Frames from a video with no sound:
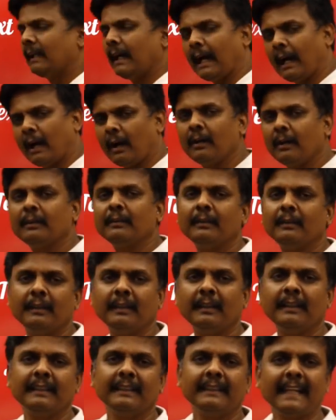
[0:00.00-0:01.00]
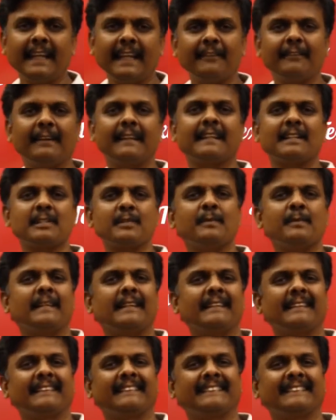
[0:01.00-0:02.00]
huh, the event as
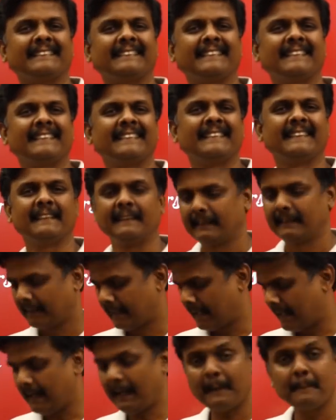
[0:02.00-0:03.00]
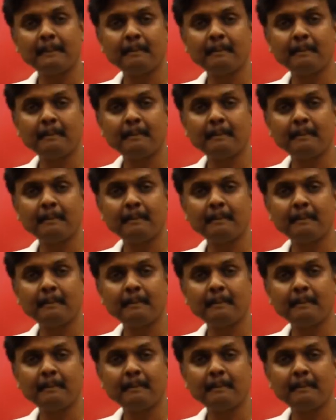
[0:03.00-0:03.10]
well. Clear?